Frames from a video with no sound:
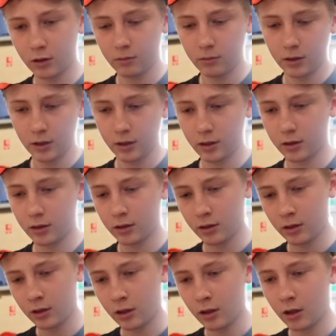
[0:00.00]
time was a little
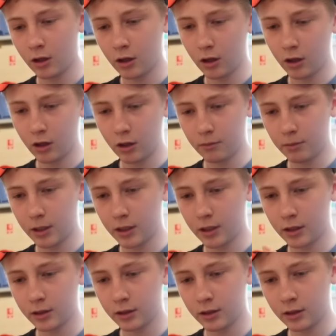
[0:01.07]
bit slower than what I
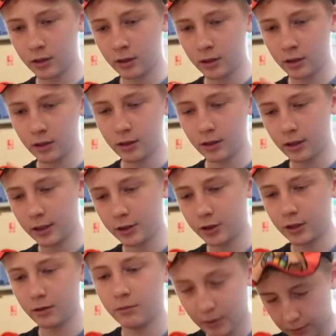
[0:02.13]
would have liked it to be.
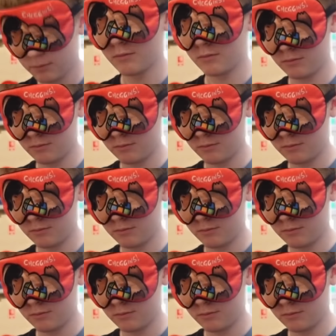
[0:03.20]
And so